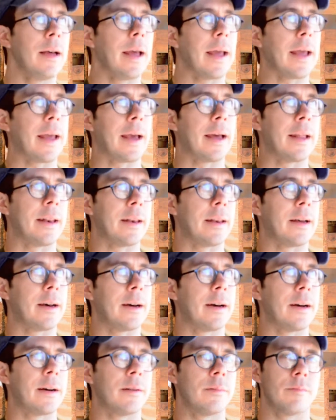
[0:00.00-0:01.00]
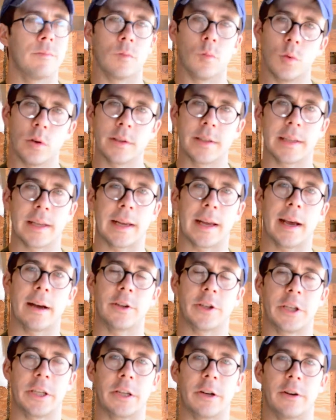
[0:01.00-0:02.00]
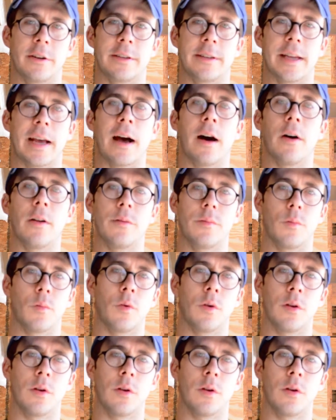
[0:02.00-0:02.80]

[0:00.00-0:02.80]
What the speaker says: And we'll see how she turns out.